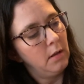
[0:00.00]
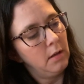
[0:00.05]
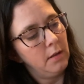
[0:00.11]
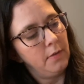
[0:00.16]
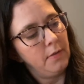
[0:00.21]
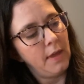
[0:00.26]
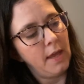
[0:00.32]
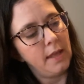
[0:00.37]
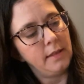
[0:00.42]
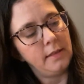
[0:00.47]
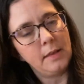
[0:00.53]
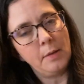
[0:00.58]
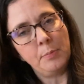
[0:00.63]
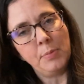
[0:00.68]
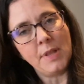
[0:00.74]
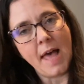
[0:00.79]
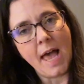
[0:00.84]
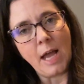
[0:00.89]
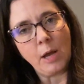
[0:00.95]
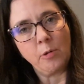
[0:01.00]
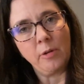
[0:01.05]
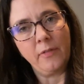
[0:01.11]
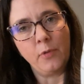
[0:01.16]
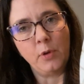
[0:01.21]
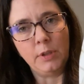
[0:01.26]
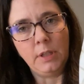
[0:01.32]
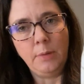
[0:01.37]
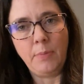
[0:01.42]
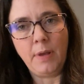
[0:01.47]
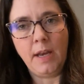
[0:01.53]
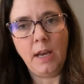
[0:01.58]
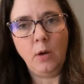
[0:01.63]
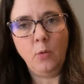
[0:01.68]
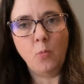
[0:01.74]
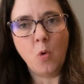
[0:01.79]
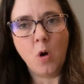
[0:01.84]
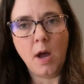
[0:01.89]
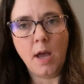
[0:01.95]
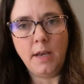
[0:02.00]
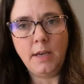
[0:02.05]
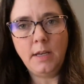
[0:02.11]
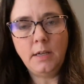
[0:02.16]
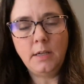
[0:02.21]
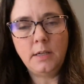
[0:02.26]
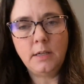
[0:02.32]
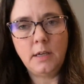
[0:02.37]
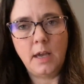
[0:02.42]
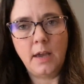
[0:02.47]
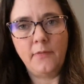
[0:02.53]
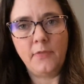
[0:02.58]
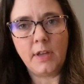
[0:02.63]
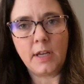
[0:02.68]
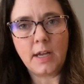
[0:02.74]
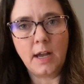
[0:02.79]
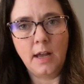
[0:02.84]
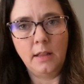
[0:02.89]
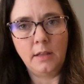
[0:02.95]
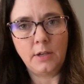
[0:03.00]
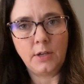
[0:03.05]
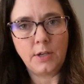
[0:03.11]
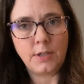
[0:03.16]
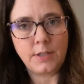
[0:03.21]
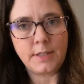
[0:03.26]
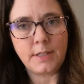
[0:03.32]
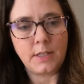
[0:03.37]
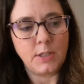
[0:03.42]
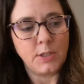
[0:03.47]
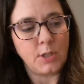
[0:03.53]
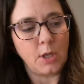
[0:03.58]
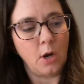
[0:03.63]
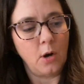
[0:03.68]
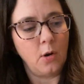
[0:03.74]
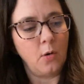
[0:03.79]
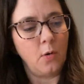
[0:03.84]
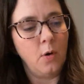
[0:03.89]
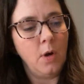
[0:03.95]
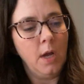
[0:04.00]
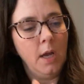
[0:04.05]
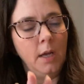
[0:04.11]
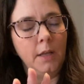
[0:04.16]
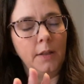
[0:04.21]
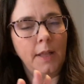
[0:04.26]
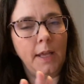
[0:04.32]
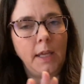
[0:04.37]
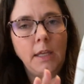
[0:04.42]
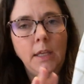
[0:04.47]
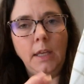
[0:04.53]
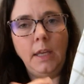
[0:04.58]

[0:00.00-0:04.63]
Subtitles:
then the black would have only been in one of the colors. So like